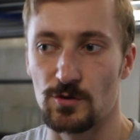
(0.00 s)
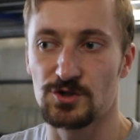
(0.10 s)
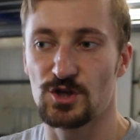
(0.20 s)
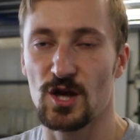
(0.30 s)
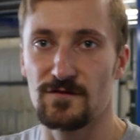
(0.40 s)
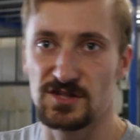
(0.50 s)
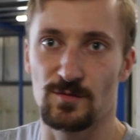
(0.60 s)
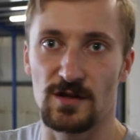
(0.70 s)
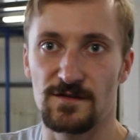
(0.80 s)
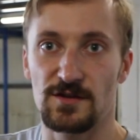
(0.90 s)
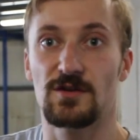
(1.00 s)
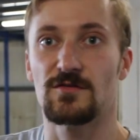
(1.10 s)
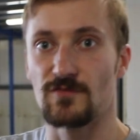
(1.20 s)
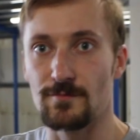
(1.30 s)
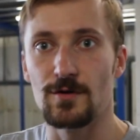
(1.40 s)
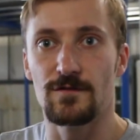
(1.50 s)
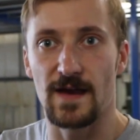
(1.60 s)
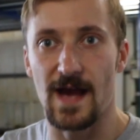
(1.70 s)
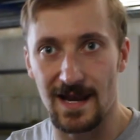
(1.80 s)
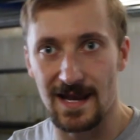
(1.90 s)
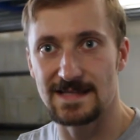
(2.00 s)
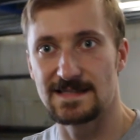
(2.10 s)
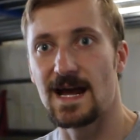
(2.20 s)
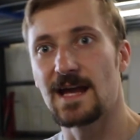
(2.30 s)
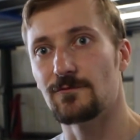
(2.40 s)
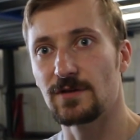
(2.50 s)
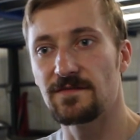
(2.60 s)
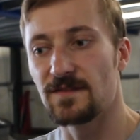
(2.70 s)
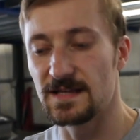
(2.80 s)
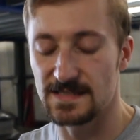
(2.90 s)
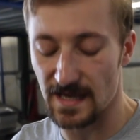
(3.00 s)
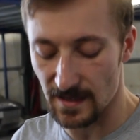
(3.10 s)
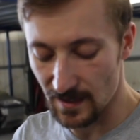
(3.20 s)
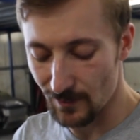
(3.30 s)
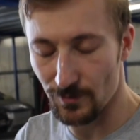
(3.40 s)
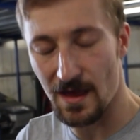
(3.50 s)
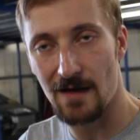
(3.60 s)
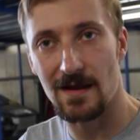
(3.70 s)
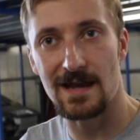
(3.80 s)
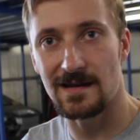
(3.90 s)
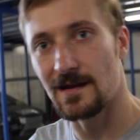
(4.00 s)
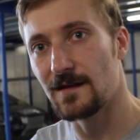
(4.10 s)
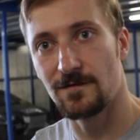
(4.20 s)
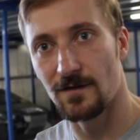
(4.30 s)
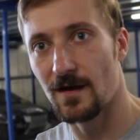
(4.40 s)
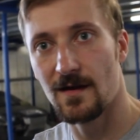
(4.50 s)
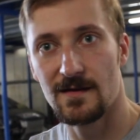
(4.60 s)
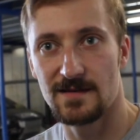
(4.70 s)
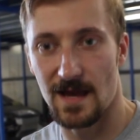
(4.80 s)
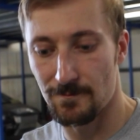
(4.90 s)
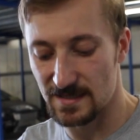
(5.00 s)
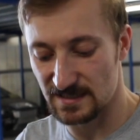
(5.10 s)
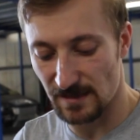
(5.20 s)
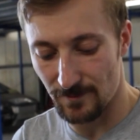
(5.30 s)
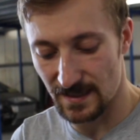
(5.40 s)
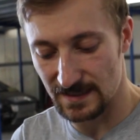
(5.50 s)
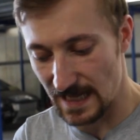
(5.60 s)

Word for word: more serviceable in that you can remove it at a later date and refit it without any need for messing around with any